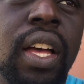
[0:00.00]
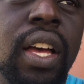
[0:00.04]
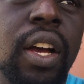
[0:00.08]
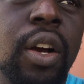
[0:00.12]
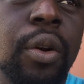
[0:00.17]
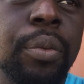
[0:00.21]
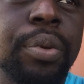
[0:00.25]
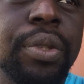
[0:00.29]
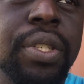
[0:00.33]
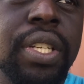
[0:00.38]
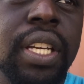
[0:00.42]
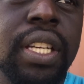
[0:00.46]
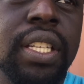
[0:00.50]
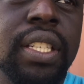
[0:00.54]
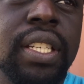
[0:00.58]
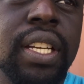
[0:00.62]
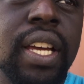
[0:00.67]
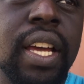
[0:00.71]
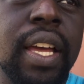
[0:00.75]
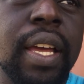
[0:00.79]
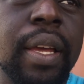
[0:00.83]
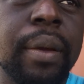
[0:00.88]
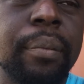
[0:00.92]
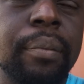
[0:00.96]
I hope you're taking
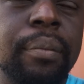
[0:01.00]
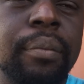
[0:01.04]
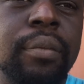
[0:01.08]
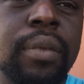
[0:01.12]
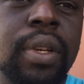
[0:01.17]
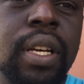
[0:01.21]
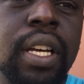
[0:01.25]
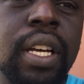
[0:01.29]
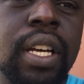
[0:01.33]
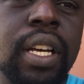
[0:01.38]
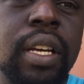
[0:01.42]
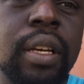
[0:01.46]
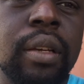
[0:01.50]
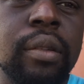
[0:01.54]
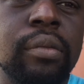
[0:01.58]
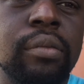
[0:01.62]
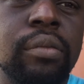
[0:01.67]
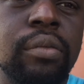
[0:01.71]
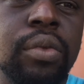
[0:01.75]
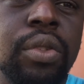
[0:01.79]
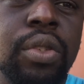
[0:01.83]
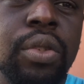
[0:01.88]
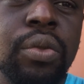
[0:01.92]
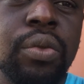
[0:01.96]
time
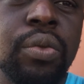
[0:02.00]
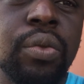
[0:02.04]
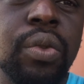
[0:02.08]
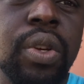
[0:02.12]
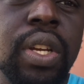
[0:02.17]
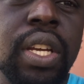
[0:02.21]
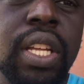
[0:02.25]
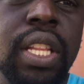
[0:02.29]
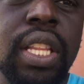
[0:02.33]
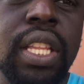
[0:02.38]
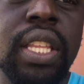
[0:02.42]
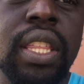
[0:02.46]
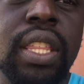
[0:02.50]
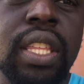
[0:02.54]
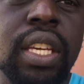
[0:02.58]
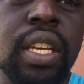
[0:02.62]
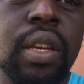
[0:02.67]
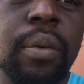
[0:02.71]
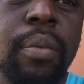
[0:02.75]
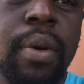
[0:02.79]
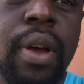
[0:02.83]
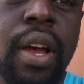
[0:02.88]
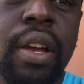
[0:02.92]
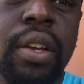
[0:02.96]
um, to really
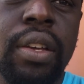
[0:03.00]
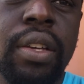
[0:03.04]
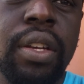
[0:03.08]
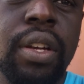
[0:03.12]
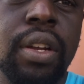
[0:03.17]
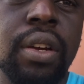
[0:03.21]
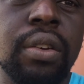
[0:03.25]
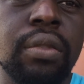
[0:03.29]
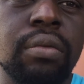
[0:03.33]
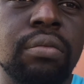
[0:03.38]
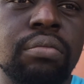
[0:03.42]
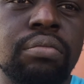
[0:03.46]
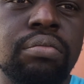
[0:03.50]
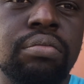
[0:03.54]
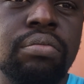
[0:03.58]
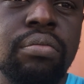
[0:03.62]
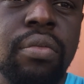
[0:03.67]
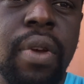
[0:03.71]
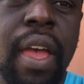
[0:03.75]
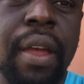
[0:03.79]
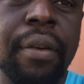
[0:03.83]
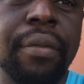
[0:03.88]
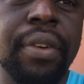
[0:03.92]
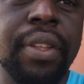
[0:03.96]
think about, you know,
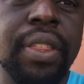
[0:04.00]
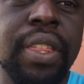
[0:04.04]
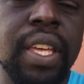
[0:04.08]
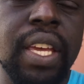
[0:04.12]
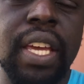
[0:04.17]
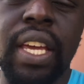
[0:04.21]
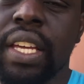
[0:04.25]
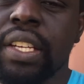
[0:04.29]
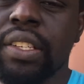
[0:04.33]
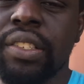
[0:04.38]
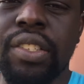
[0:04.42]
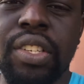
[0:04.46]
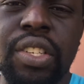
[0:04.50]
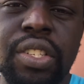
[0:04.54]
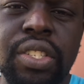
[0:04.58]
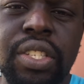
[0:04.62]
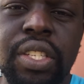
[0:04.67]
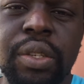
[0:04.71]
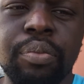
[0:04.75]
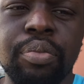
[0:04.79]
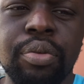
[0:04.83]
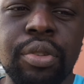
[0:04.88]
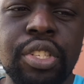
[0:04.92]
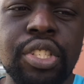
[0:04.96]
everything and
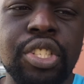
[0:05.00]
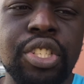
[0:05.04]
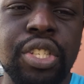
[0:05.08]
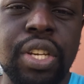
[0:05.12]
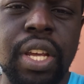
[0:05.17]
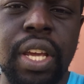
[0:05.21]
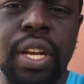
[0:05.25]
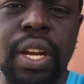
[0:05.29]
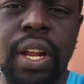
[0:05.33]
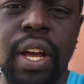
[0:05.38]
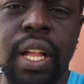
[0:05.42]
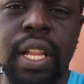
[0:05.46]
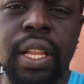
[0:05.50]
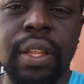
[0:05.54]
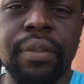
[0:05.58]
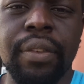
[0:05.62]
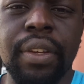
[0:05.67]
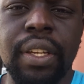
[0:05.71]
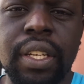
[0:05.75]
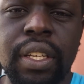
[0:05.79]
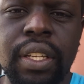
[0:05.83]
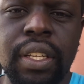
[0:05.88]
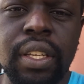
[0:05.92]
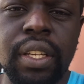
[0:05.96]
just appreciate all of
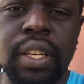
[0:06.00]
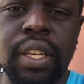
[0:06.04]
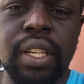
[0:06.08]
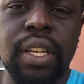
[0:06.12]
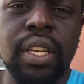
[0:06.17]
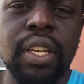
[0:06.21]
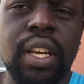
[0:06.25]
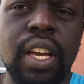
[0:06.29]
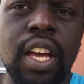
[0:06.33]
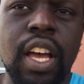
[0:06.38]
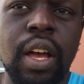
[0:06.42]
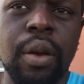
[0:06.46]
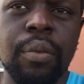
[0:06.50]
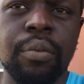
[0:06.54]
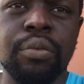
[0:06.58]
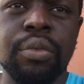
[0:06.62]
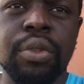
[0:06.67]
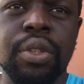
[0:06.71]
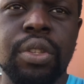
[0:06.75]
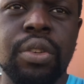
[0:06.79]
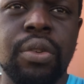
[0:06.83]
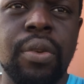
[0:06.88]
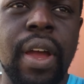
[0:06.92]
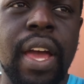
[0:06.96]
it um,
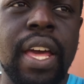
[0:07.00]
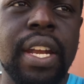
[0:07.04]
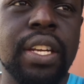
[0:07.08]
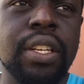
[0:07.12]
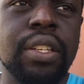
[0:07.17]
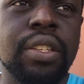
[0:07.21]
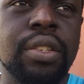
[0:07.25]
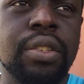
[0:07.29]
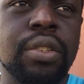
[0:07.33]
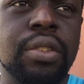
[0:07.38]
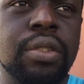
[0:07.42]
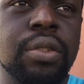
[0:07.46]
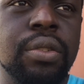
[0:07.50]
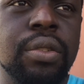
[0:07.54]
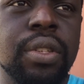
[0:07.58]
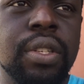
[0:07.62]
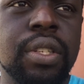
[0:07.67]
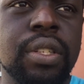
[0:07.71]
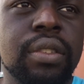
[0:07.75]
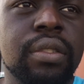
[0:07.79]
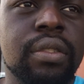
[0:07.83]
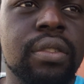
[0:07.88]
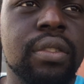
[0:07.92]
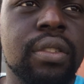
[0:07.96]
with gratitude
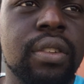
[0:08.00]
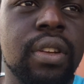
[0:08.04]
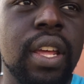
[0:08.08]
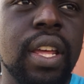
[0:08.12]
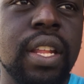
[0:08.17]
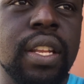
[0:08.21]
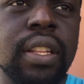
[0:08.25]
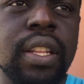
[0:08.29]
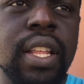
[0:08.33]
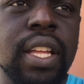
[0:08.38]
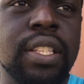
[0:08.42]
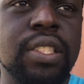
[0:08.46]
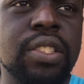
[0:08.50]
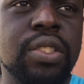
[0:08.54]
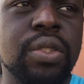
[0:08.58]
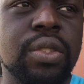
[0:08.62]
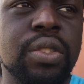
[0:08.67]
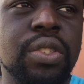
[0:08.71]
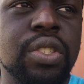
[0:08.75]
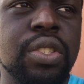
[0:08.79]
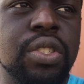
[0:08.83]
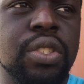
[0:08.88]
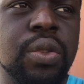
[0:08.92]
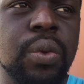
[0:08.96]
and and
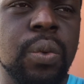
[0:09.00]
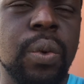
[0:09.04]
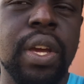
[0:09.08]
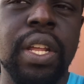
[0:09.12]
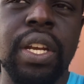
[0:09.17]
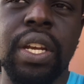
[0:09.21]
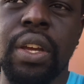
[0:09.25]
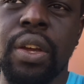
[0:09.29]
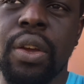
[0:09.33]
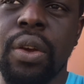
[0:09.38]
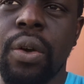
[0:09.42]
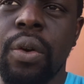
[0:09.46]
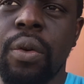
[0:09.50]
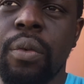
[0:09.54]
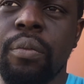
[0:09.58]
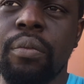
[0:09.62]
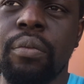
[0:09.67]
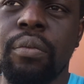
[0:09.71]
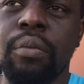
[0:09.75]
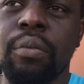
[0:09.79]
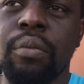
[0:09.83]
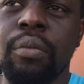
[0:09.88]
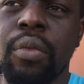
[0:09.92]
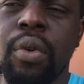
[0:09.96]
that's just the way to go
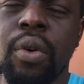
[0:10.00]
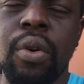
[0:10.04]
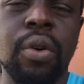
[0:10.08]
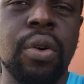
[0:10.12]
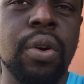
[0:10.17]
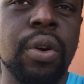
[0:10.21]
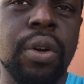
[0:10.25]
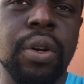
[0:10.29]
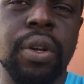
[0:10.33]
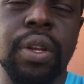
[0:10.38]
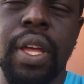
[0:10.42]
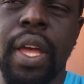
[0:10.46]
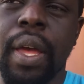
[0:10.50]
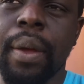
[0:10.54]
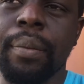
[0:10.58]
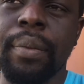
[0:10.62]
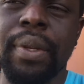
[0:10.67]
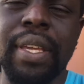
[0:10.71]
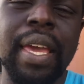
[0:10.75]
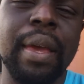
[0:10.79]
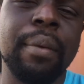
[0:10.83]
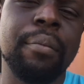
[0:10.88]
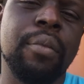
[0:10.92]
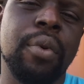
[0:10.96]
more
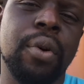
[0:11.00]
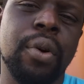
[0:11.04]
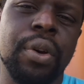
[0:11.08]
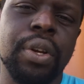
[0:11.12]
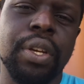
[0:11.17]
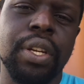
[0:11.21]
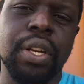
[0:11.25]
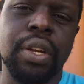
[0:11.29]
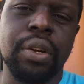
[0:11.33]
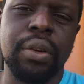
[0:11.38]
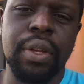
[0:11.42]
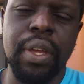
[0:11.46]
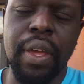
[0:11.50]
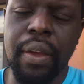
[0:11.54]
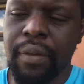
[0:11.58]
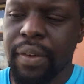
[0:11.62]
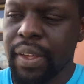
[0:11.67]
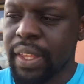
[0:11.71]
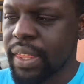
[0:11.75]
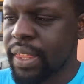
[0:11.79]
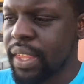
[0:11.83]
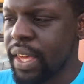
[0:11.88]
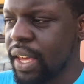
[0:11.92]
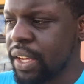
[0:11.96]
um, get more you know
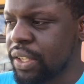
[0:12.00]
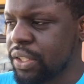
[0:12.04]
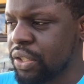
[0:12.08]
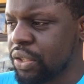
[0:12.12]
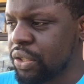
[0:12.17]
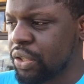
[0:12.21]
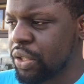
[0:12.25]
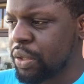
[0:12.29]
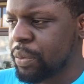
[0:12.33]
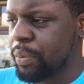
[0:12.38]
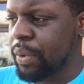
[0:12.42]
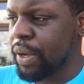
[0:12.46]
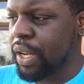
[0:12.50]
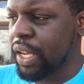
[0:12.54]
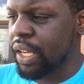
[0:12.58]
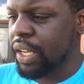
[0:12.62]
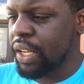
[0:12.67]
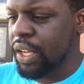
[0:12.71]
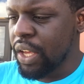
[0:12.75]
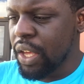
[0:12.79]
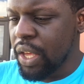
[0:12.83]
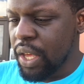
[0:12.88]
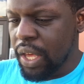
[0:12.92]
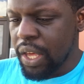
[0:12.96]
giving thanks and just
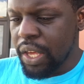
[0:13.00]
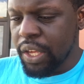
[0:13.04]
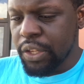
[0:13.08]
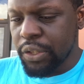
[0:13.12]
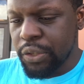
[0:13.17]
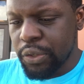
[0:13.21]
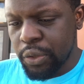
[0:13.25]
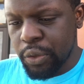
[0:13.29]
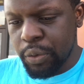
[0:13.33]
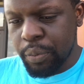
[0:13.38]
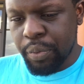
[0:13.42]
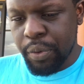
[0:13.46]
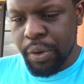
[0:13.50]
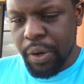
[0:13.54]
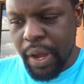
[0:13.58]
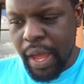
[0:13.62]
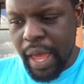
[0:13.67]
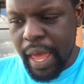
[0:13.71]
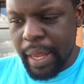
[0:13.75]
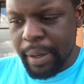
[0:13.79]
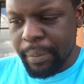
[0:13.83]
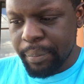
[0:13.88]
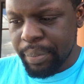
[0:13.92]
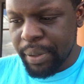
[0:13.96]
being super
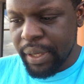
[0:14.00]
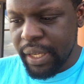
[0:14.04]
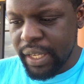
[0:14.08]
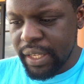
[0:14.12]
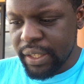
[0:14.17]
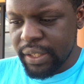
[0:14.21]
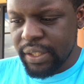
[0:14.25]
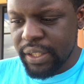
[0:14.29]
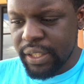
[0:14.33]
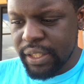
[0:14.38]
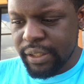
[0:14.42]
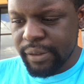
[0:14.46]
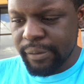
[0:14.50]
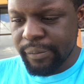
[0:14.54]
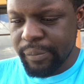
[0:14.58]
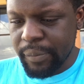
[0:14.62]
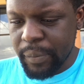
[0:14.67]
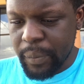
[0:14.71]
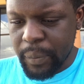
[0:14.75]
at peace